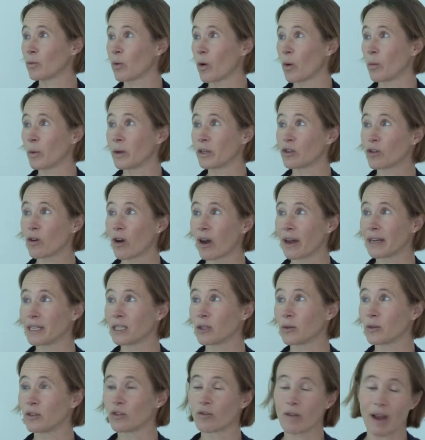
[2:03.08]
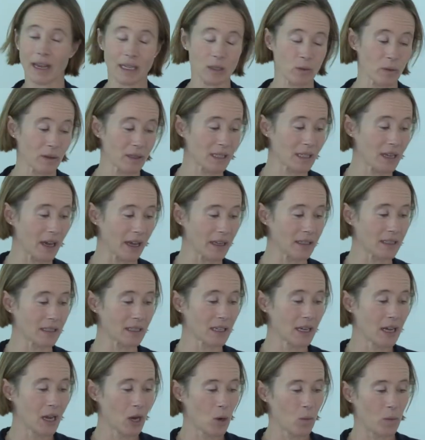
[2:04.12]
what we're trying to address with
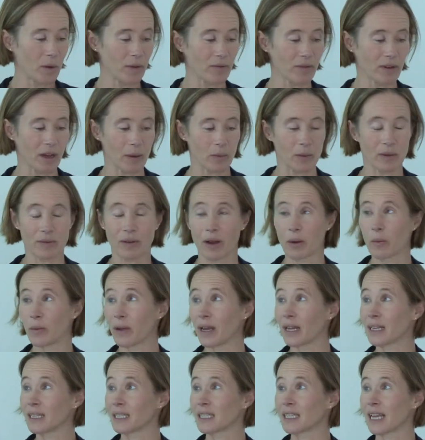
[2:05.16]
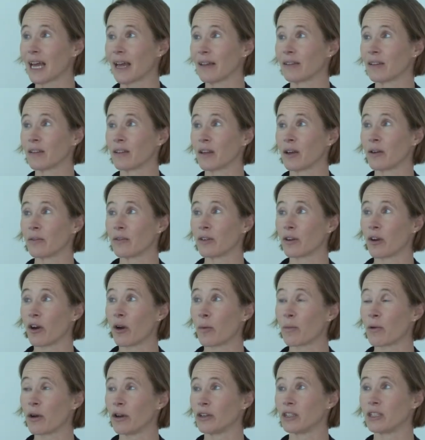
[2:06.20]
SUDS. We understand that that our
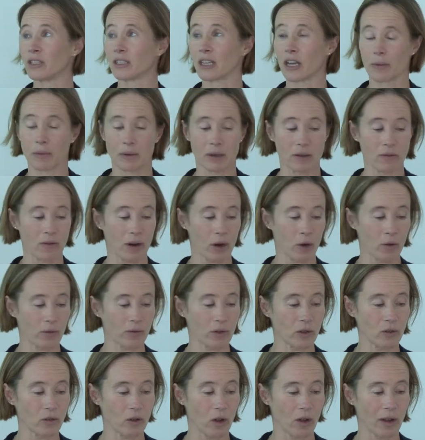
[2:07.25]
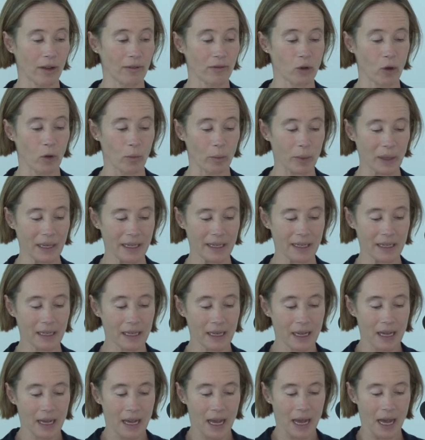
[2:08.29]
approaches to urban runoff control have not been
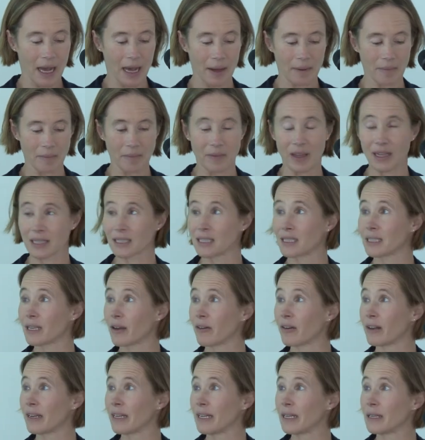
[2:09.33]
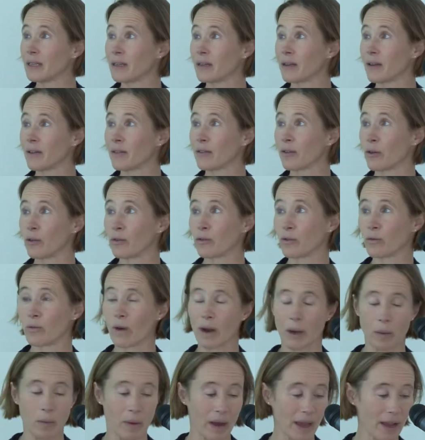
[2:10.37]
necessarily the
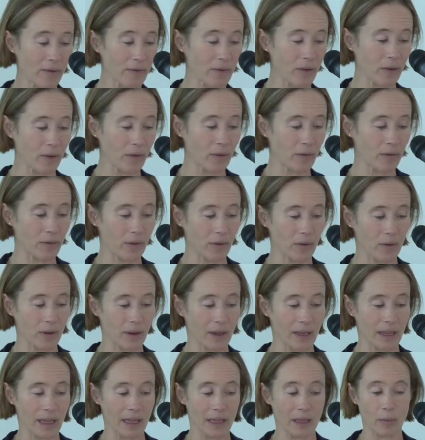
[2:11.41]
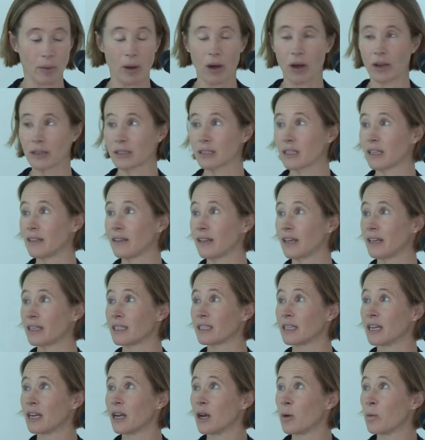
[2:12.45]
right way for in the past, and
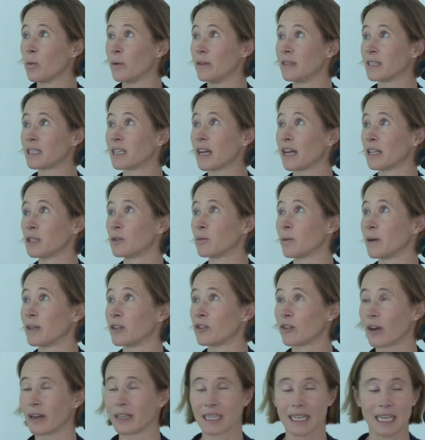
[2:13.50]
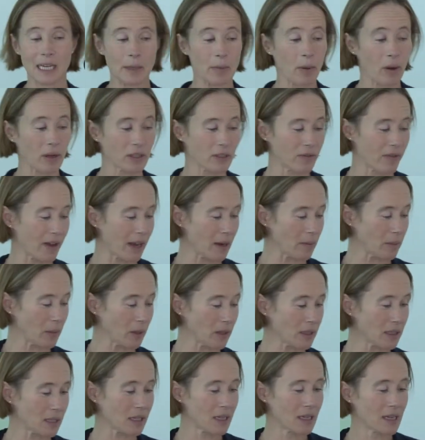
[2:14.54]
that with SUDS we're trying to keep our
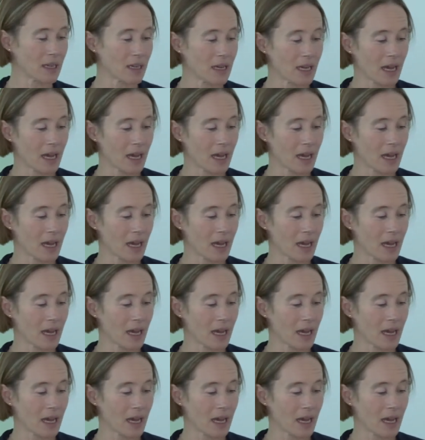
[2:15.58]
development,